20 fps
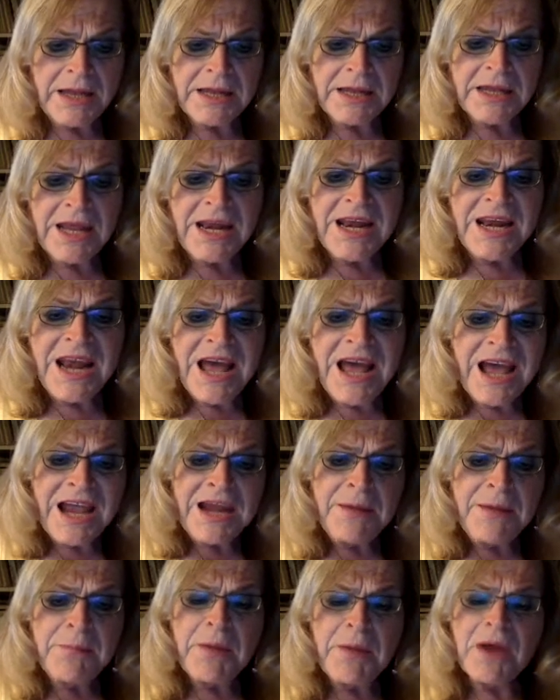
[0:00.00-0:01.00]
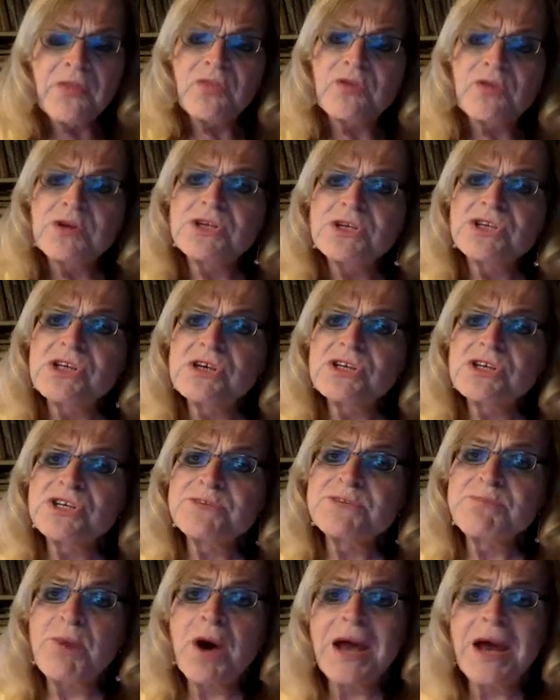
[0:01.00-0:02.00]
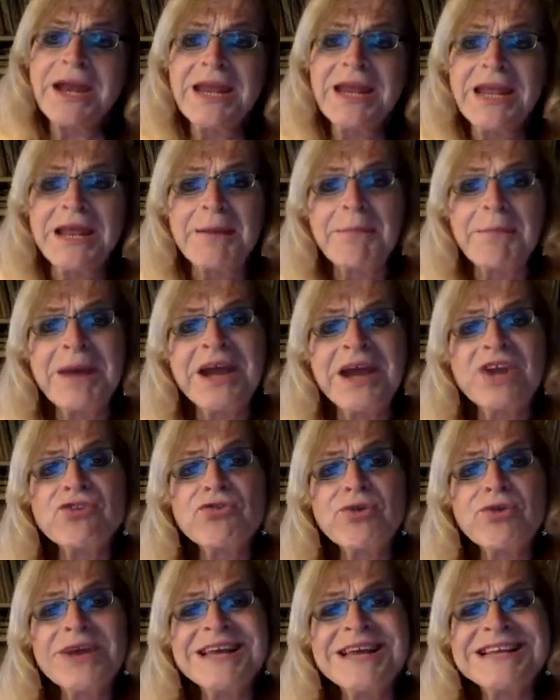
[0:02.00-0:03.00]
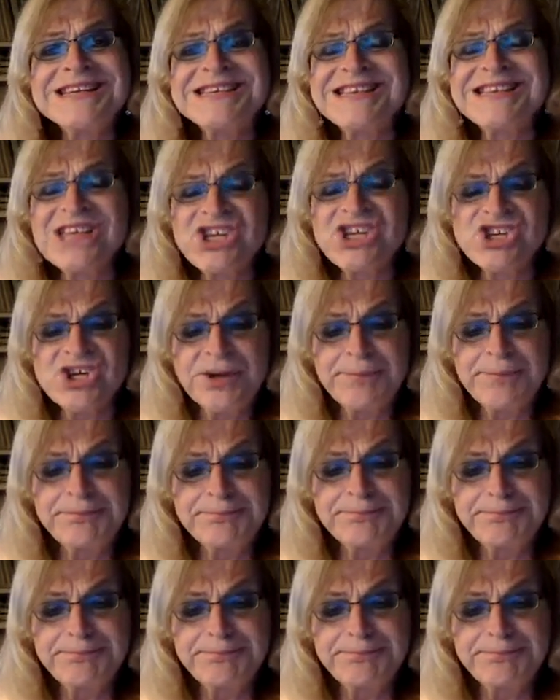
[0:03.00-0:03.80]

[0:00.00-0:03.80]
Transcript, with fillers: the nine month or so spot in my transition,